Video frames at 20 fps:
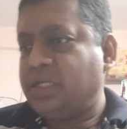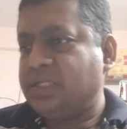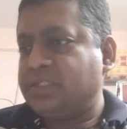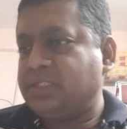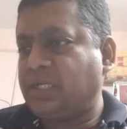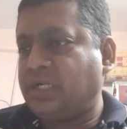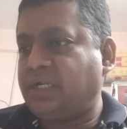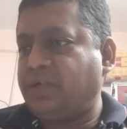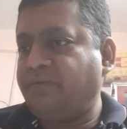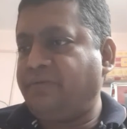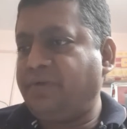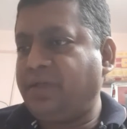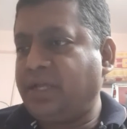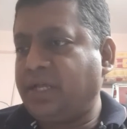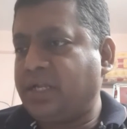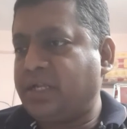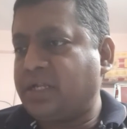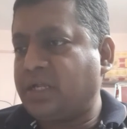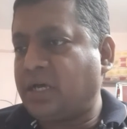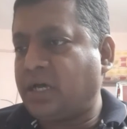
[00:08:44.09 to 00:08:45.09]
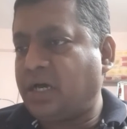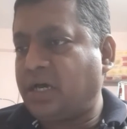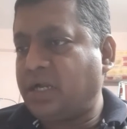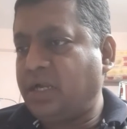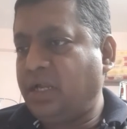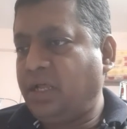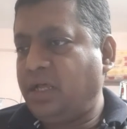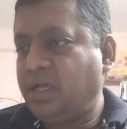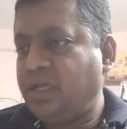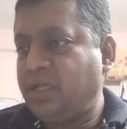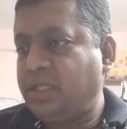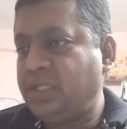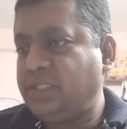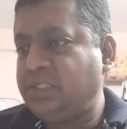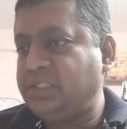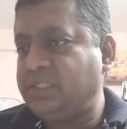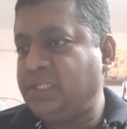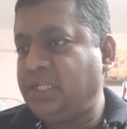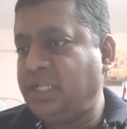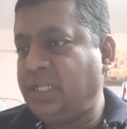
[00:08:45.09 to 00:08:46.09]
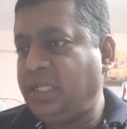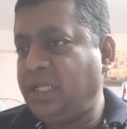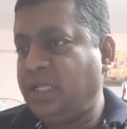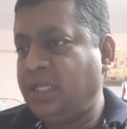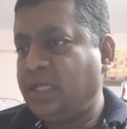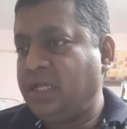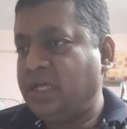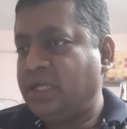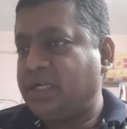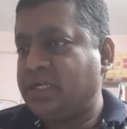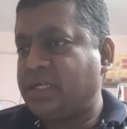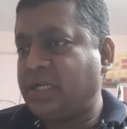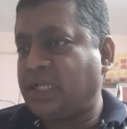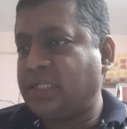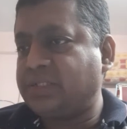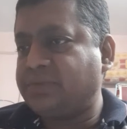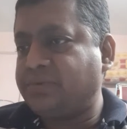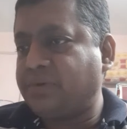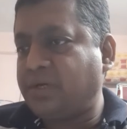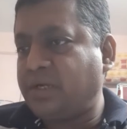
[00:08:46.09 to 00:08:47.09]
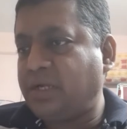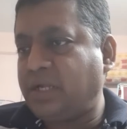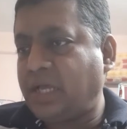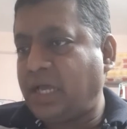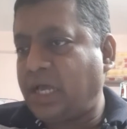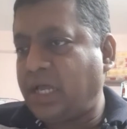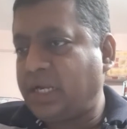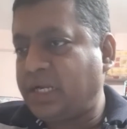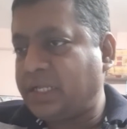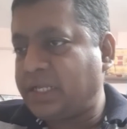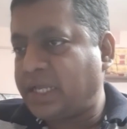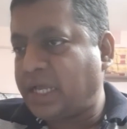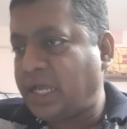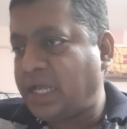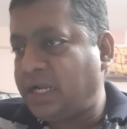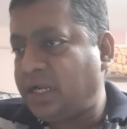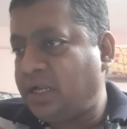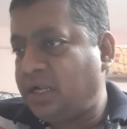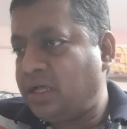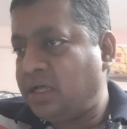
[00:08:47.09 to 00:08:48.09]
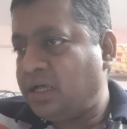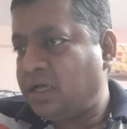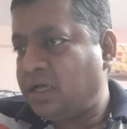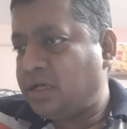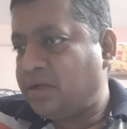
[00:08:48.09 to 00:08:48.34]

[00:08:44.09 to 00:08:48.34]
Certificates are easily transferred and can